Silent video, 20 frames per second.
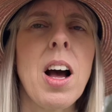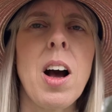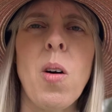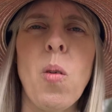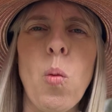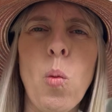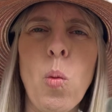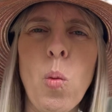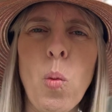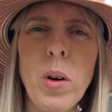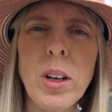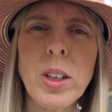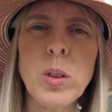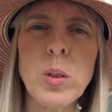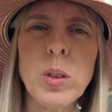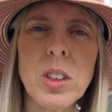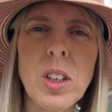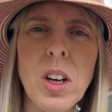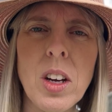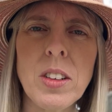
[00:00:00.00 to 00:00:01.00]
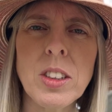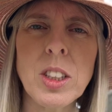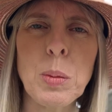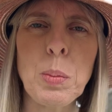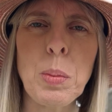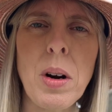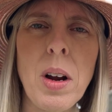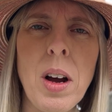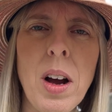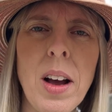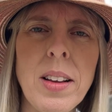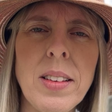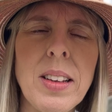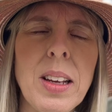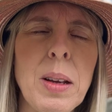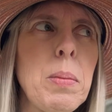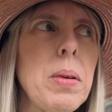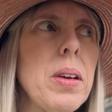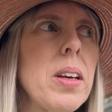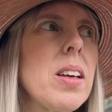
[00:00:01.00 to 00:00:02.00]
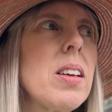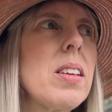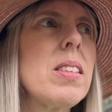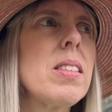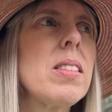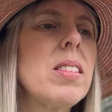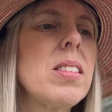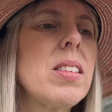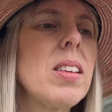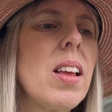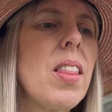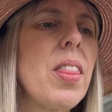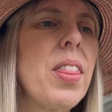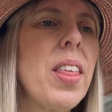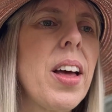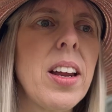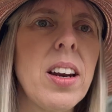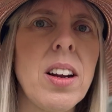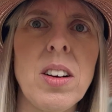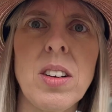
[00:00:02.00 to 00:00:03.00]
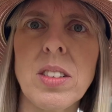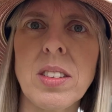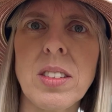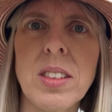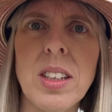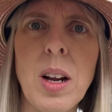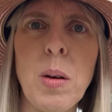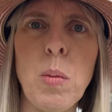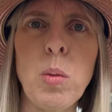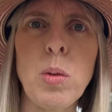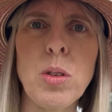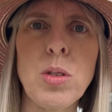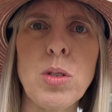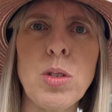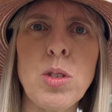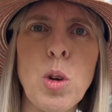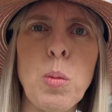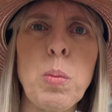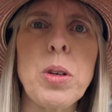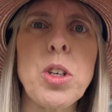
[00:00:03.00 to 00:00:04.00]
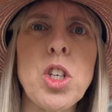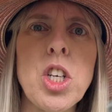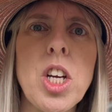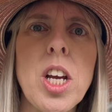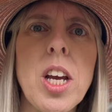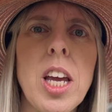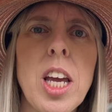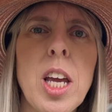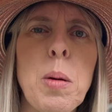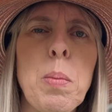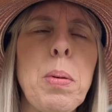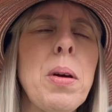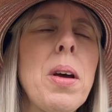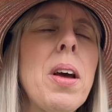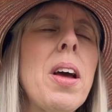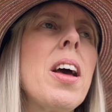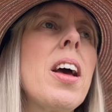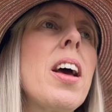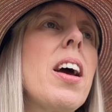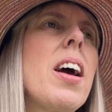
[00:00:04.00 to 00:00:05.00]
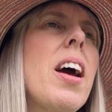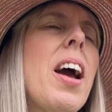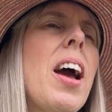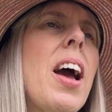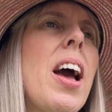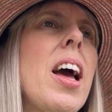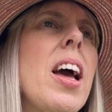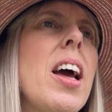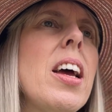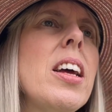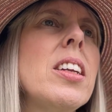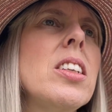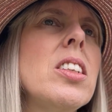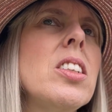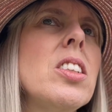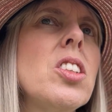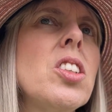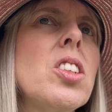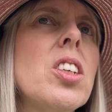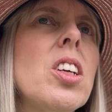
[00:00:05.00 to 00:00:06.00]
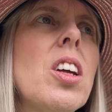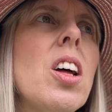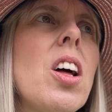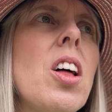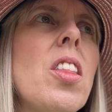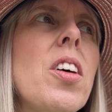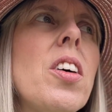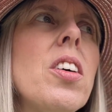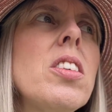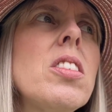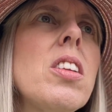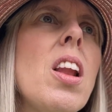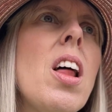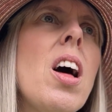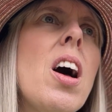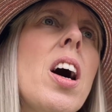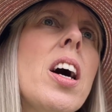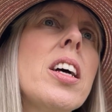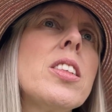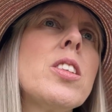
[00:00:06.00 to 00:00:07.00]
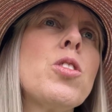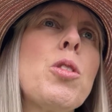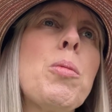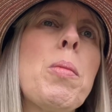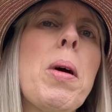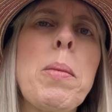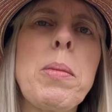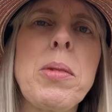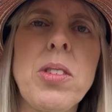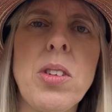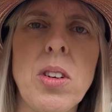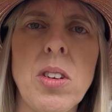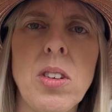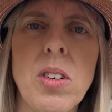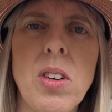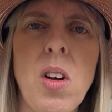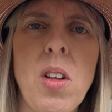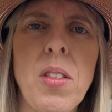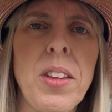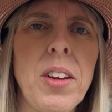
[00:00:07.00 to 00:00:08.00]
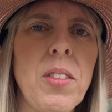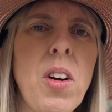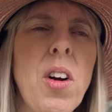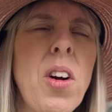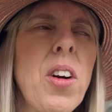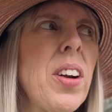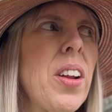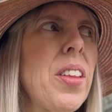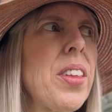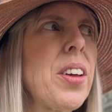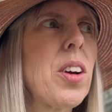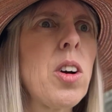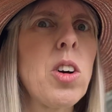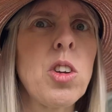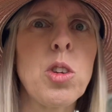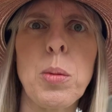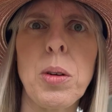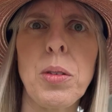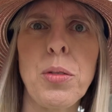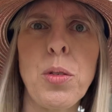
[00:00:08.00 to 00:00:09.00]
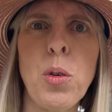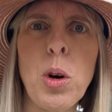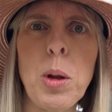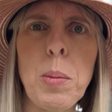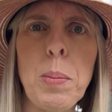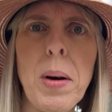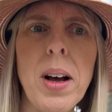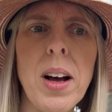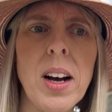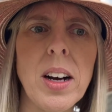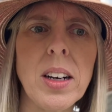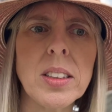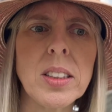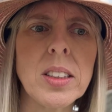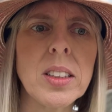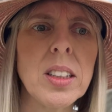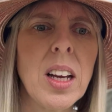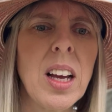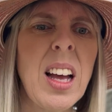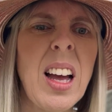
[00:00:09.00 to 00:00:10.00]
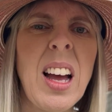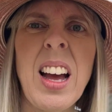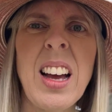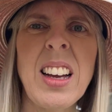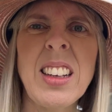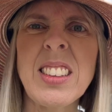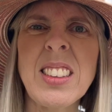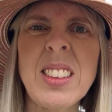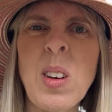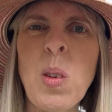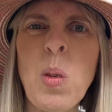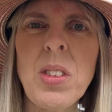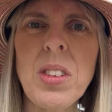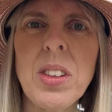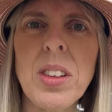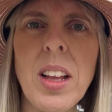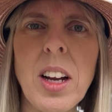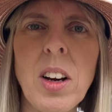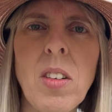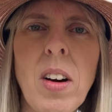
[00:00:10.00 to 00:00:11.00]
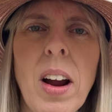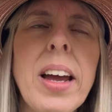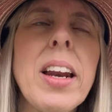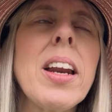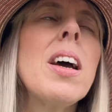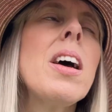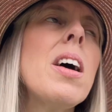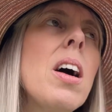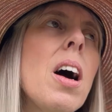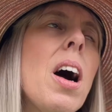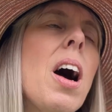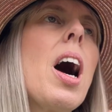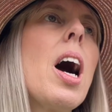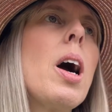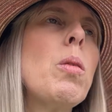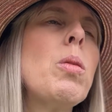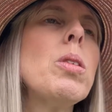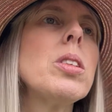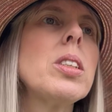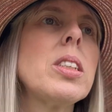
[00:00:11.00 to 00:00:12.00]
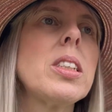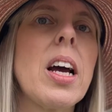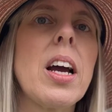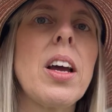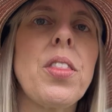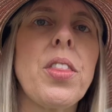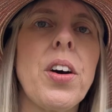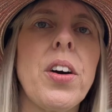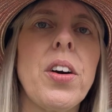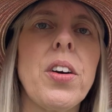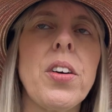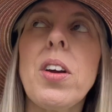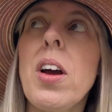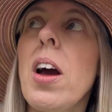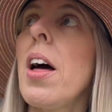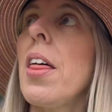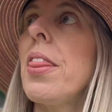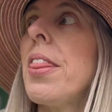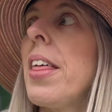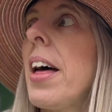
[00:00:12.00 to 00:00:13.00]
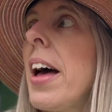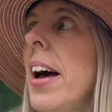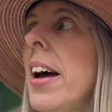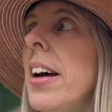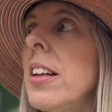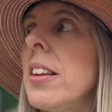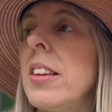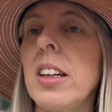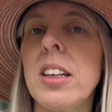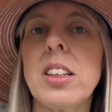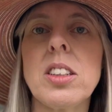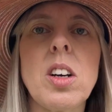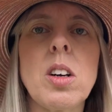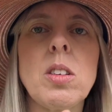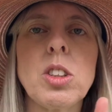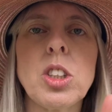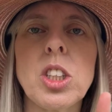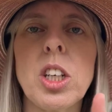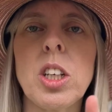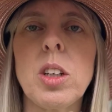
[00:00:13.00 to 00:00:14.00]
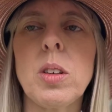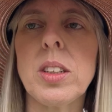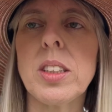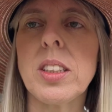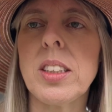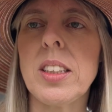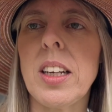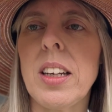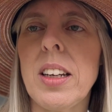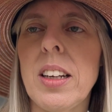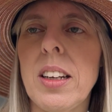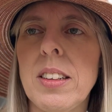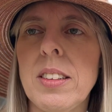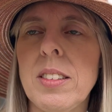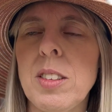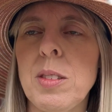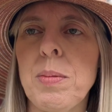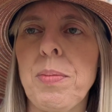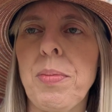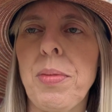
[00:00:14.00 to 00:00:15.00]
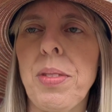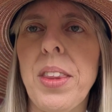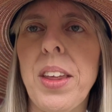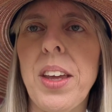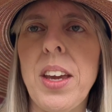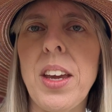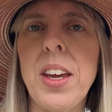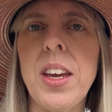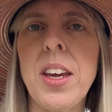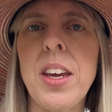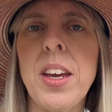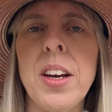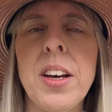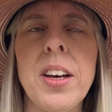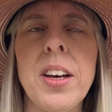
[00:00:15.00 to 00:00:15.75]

which was kind of surprising because that whole setup was super cheap, and those lights from Amazon on their own I think cost me $40. So it wasn't that great. I will say though that I'll show you in a second, the